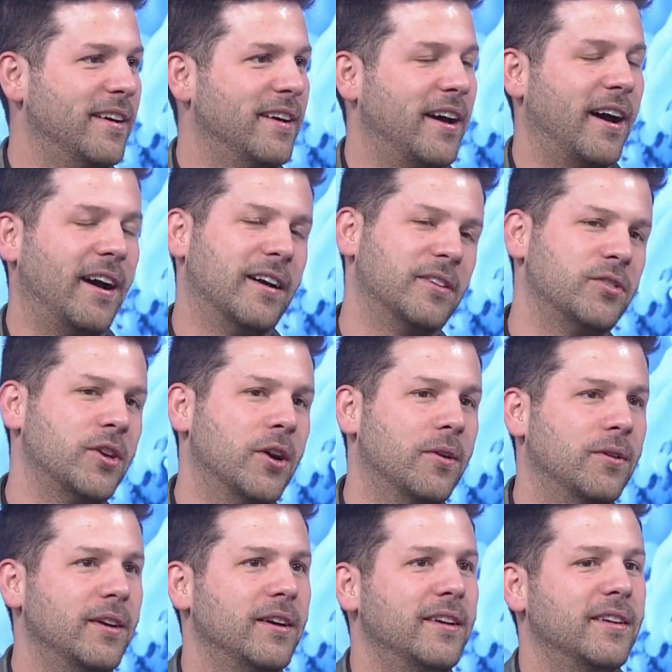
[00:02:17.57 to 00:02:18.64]
Uh,
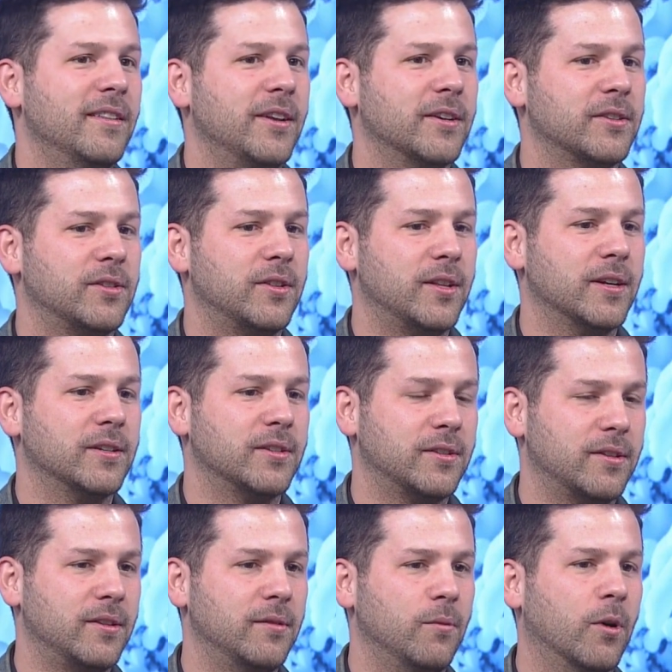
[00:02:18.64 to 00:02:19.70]
so there's
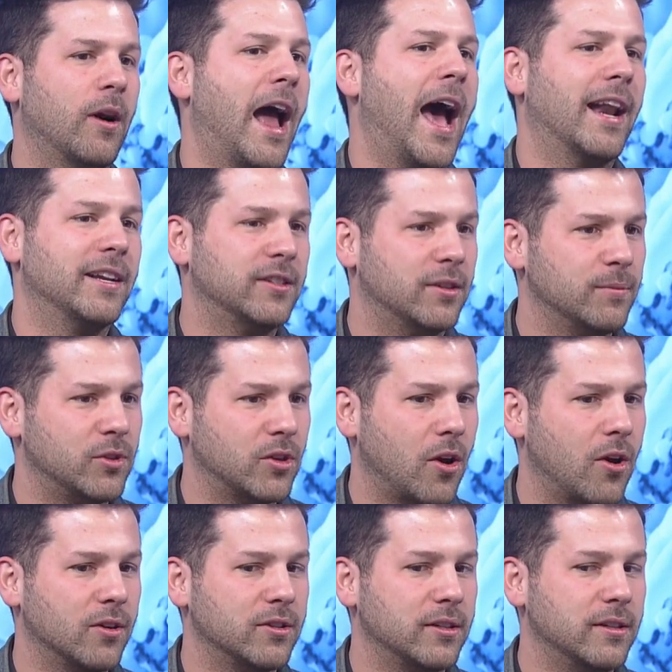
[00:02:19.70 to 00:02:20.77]
there's we're adding some
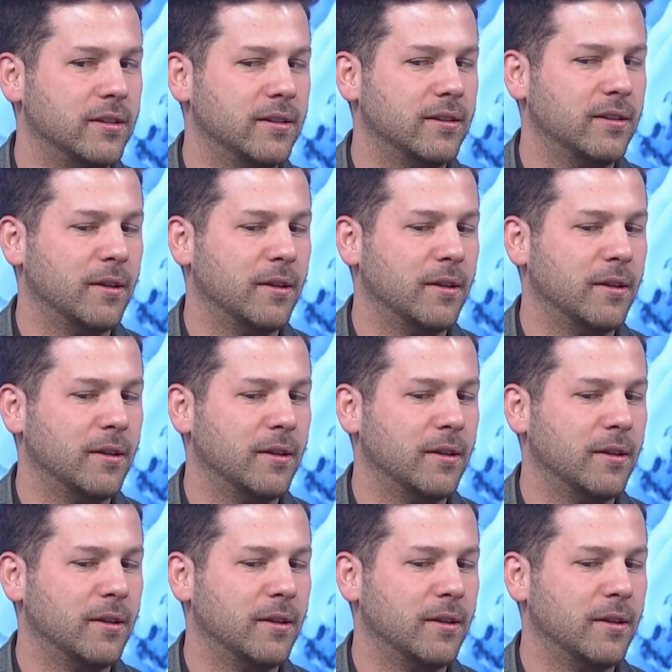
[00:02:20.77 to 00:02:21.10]
songs that